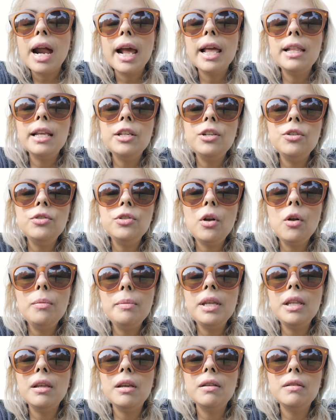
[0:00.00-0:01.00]
And then you told
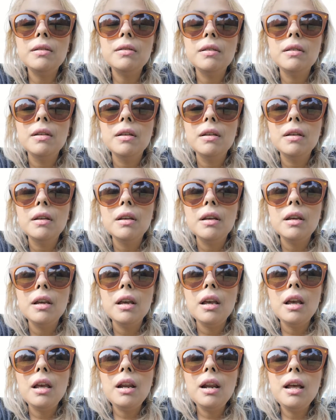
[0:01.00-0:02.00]
me this.
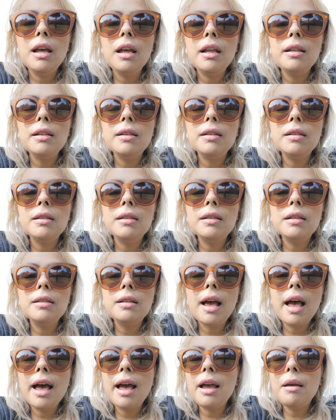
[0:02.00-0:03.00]
And at the
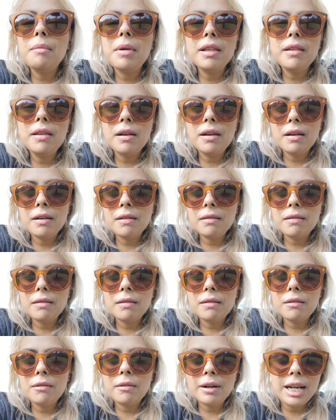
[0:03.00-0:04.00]
time, I didn't
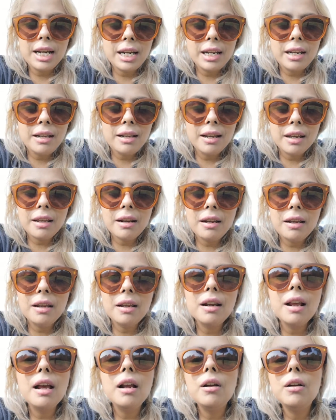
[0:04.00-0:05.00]
really get
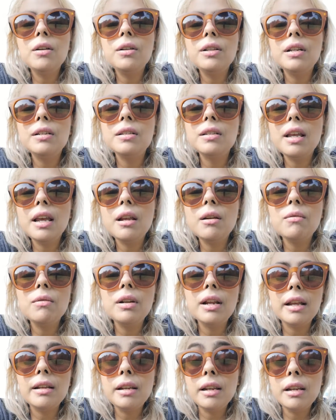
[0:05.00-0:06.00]
it. I
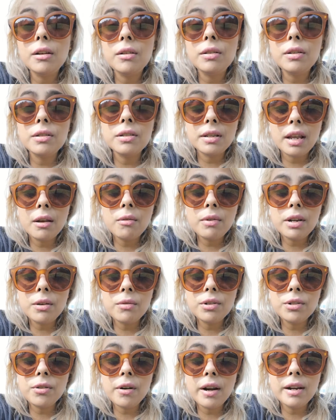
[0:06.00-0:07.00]
didn't understand what you
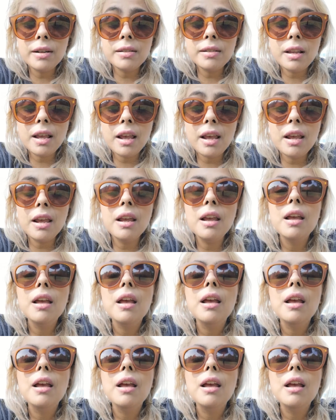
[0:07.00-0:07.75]
were trying to say.